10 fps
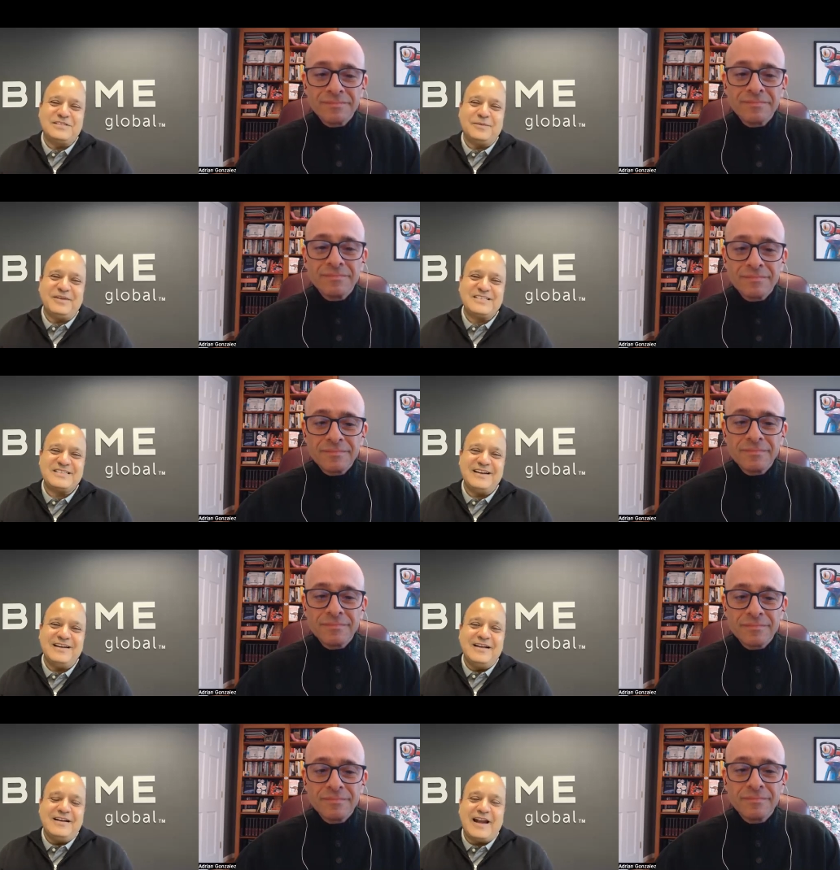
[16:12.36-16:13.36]
Speaker 1: some
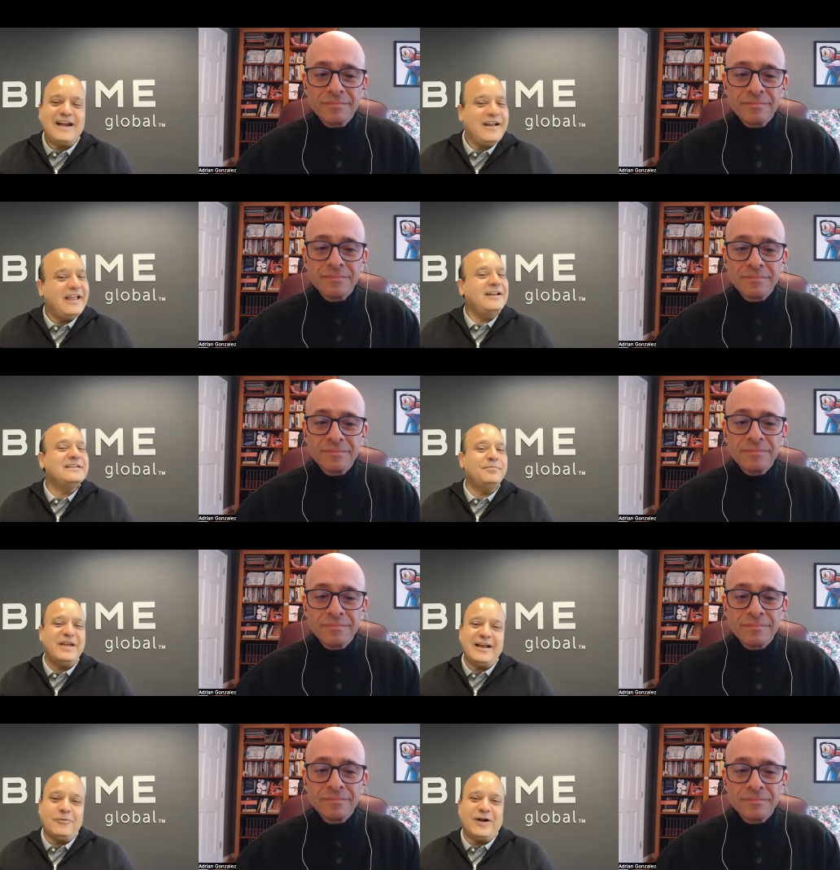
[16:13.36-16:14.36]
extent, that again is a
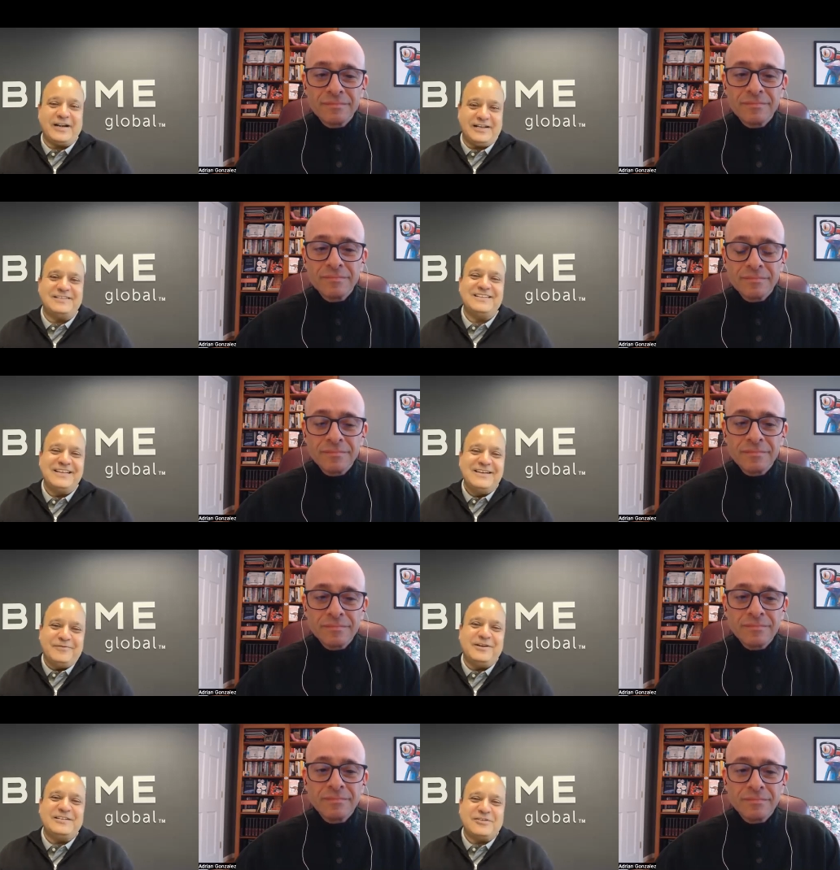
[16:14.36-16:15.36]
big advantage
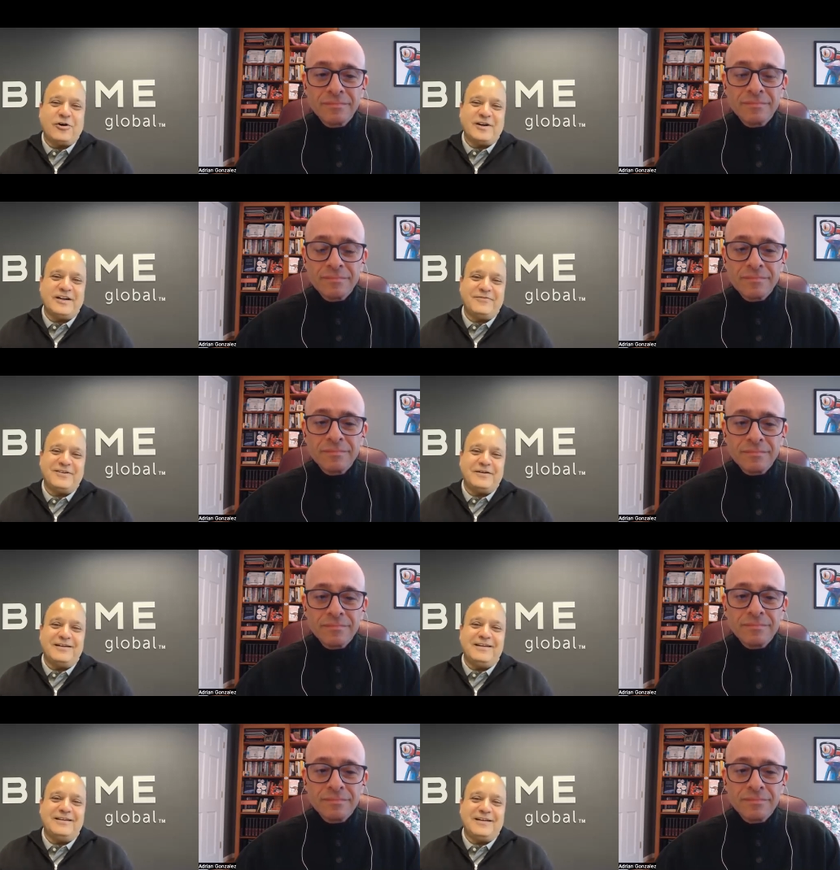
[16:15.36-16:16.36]
for these cognitive
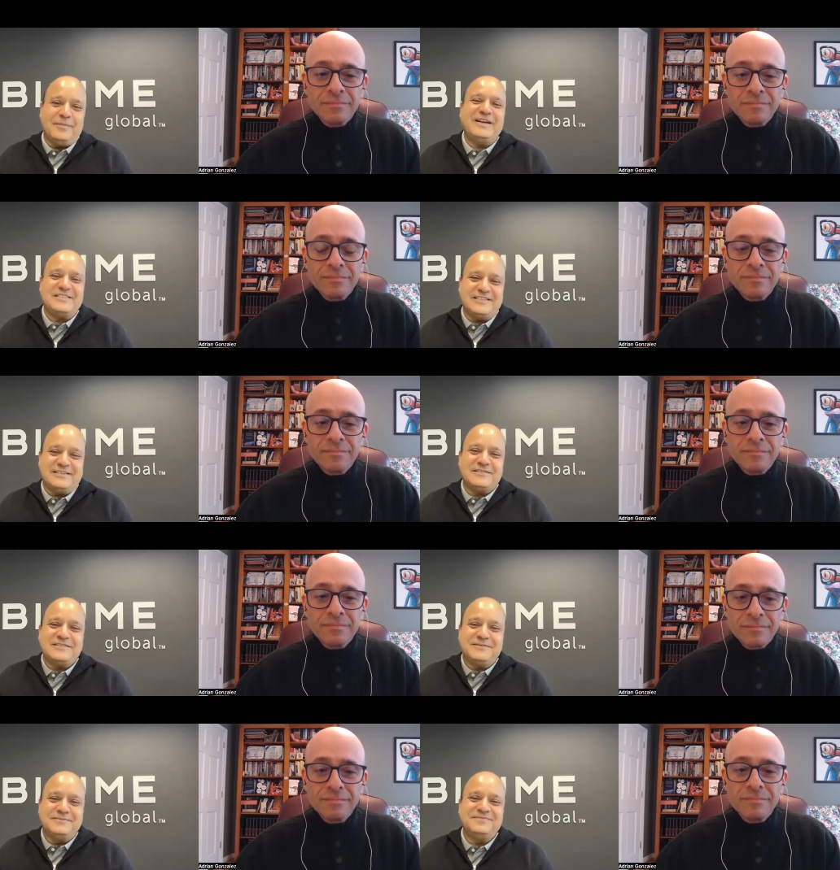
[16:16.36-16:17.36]
con, uh, command
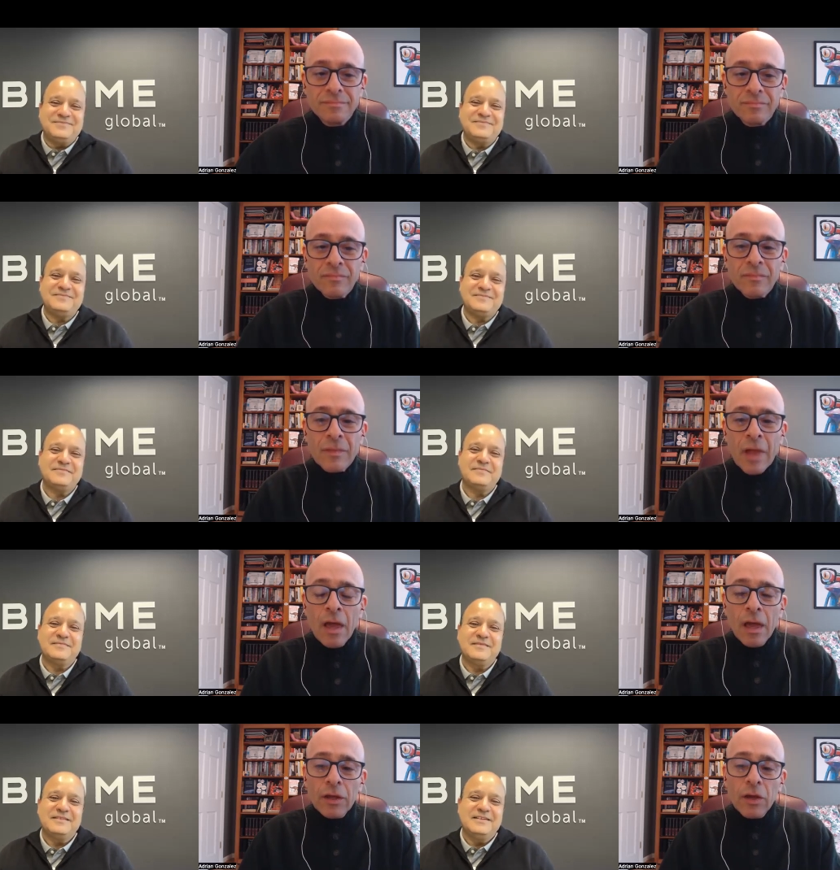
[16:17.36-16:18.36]
centers.
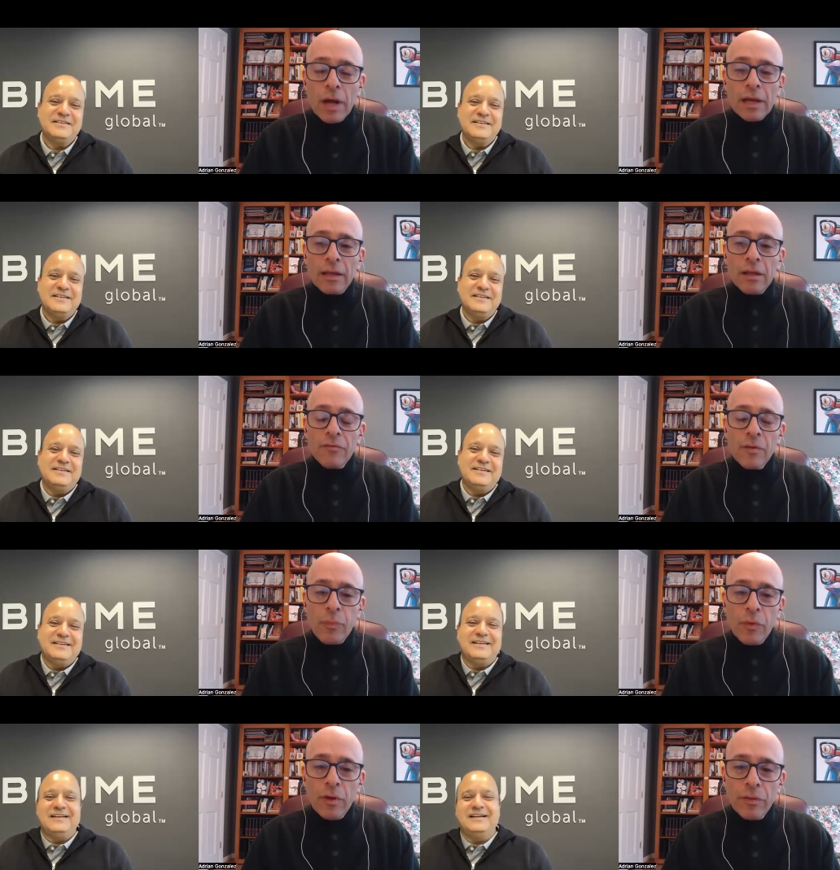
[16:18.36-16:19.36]
Speaker 2: You know, I, I love
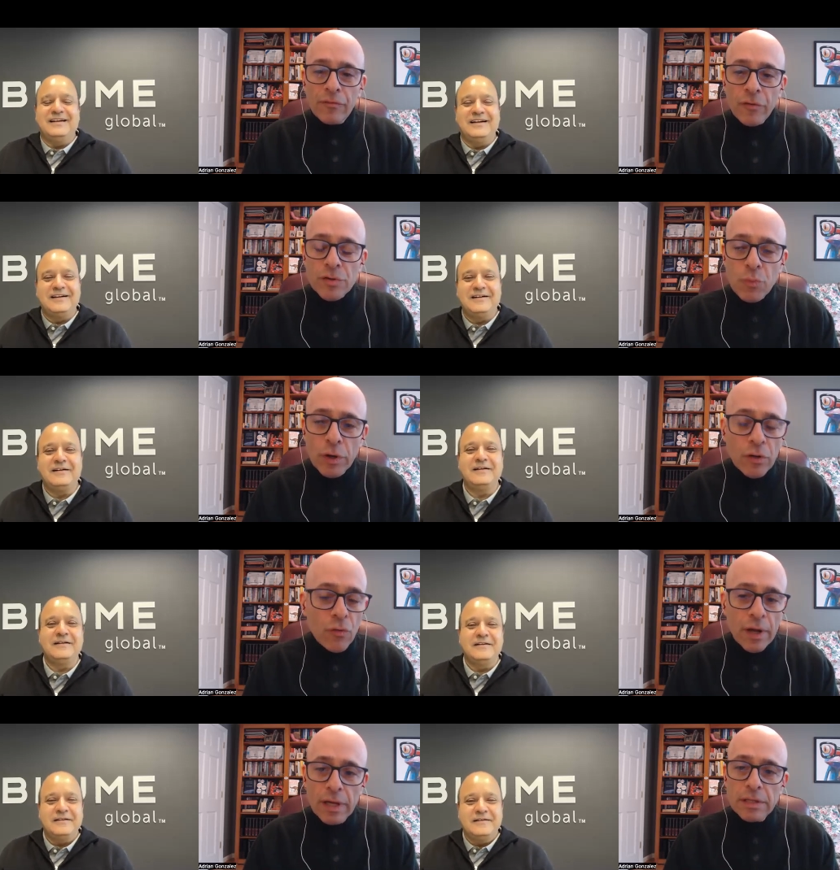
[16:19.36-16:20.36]
the, the, the first point
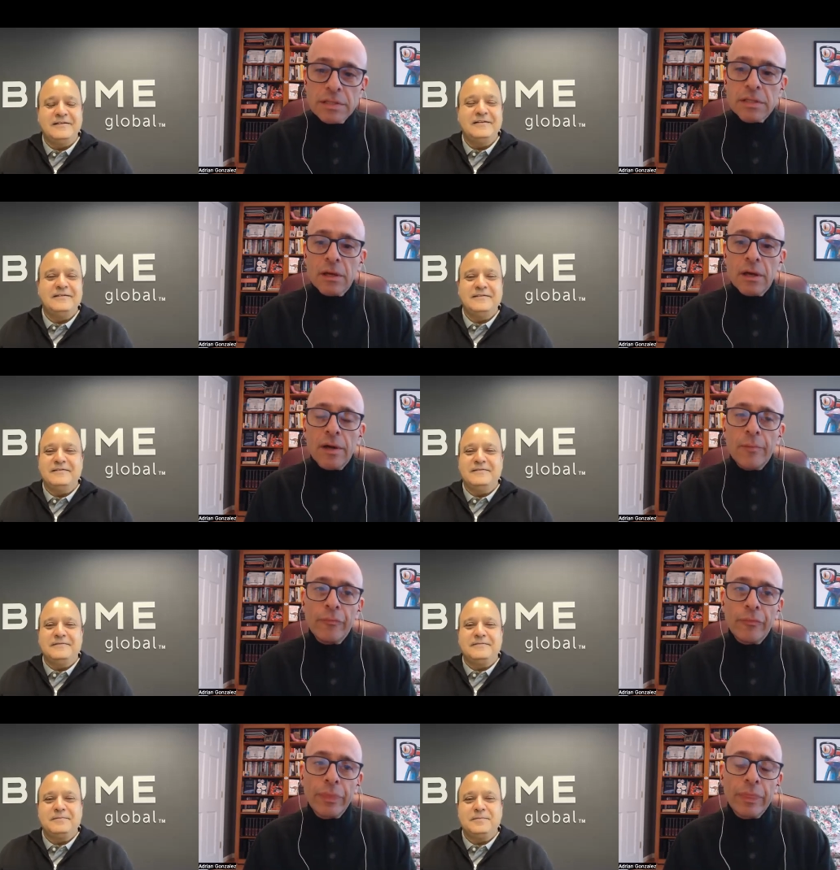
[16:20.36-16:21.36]
you raised,
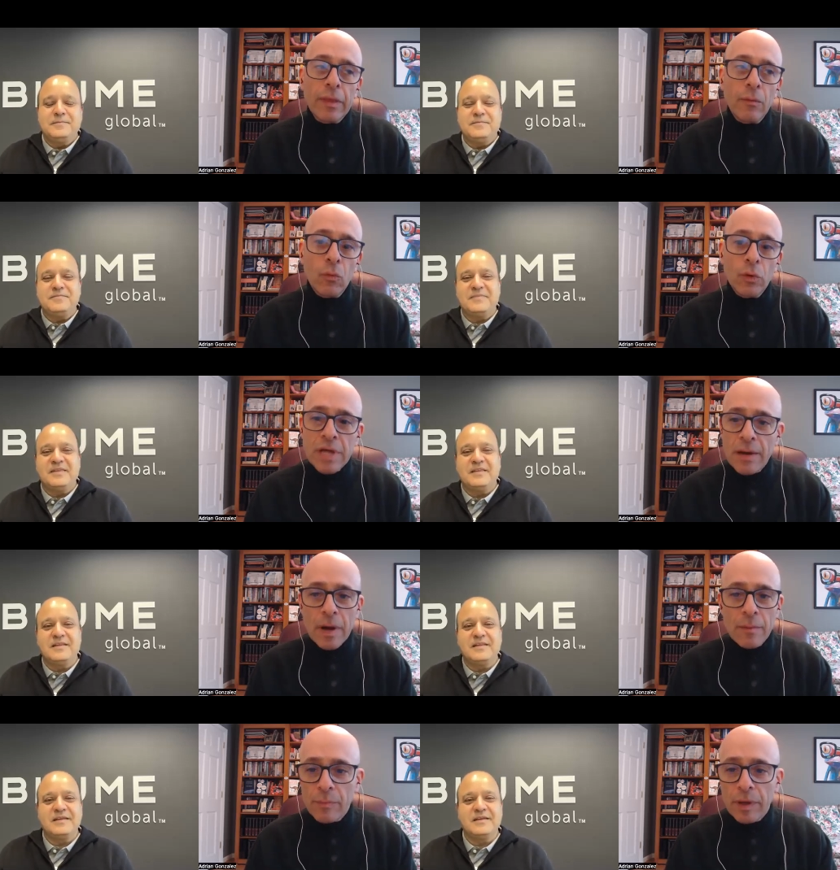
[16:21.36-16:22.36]
um, which
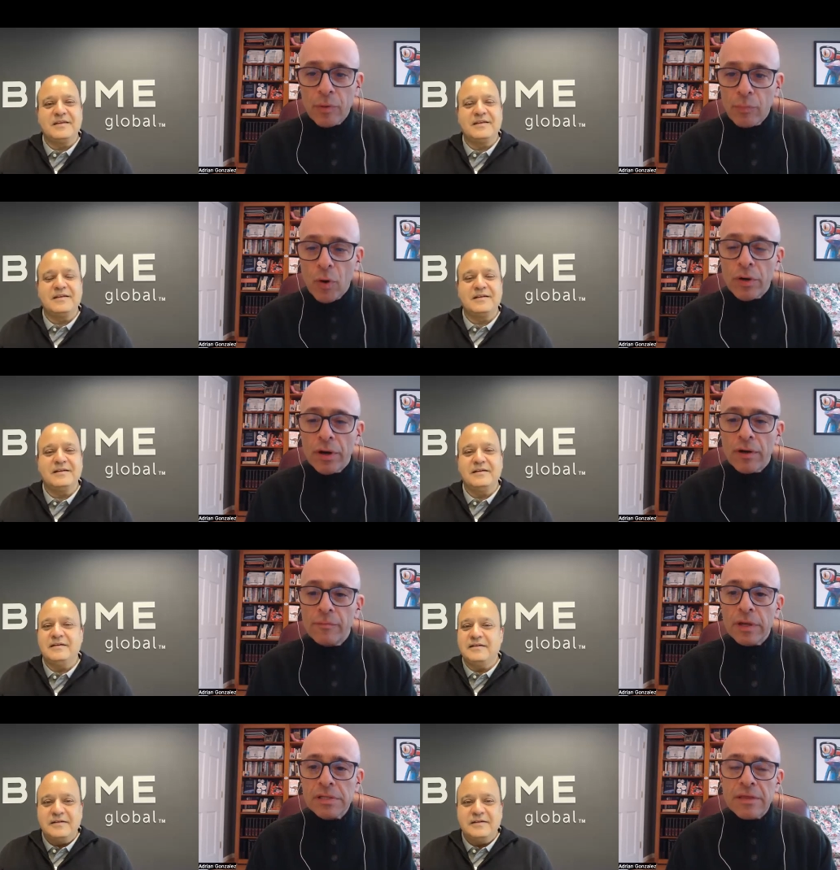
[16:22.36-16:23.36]
I'm, I'm a big proponent
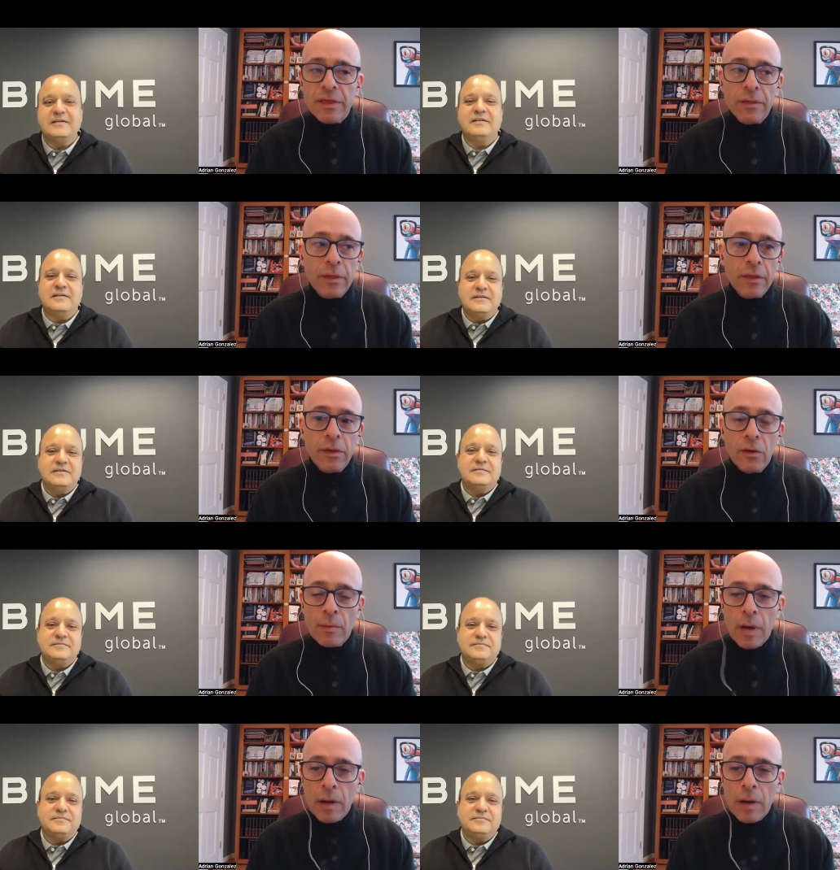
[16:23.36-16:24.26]
of because I think you know